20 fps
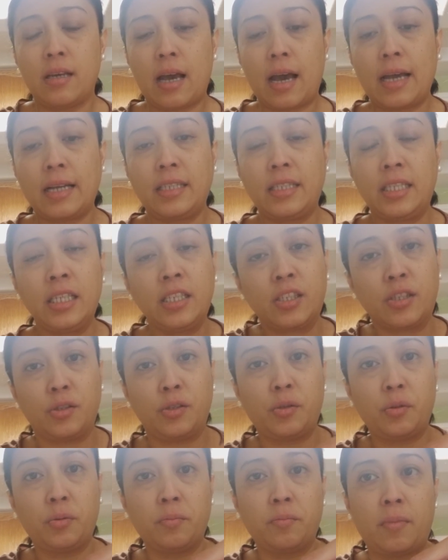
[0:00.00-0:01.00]
I teach
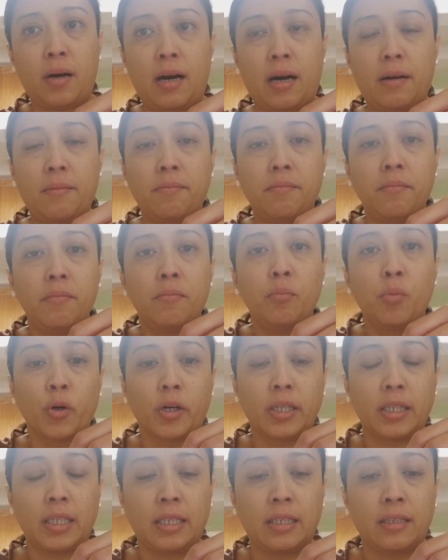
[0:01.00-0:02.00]
Zumba
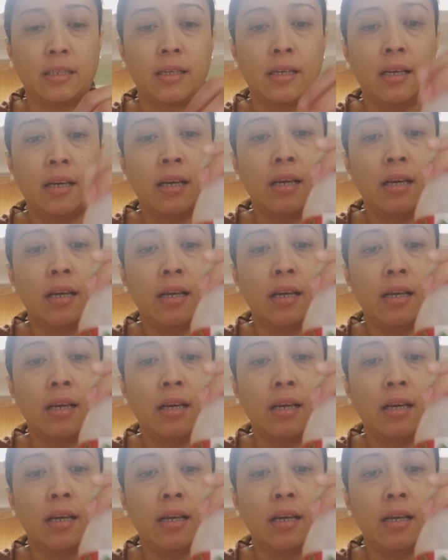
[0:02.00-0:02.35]
morning,